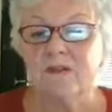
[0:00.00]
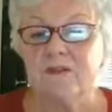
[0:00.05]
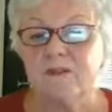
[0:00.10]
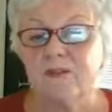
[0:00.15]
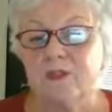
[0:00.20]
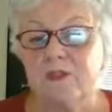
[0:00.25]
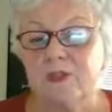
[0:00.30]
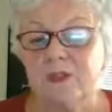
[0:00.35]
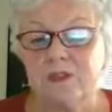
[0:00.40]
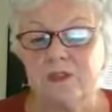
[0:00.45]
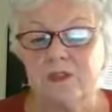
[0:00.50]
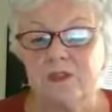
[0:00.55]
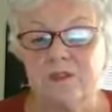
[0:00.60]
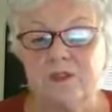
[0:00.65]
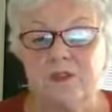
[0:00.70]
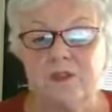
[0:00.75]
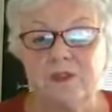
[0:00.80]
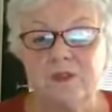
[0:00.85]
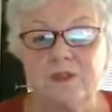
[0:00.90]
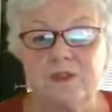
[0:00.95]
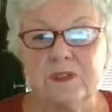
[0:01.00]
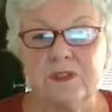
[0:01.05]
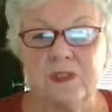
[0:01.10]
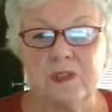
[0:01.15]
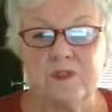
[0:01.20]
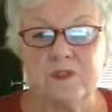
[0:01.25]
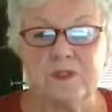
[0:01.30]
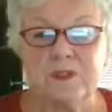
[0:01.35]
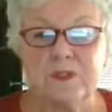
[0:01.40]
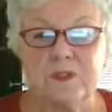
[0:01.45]
for the different
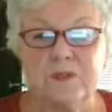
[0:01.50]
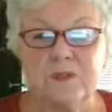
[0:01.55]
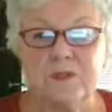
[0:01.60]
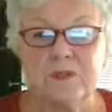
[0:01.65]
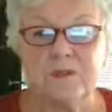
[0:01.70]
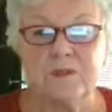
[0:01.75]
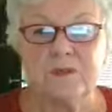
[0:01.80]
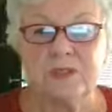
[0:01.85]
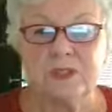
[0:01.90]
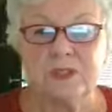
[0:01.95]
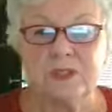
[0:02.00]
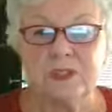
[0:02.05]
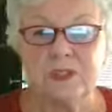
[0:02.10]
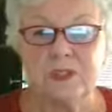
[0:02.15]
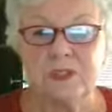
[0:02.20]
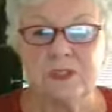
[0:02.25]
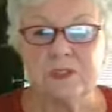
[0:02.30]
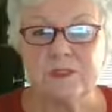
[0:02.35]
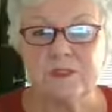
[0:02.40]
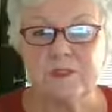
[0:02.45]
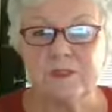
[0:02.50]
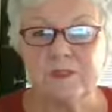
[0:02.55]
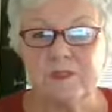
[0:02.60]
types of dementias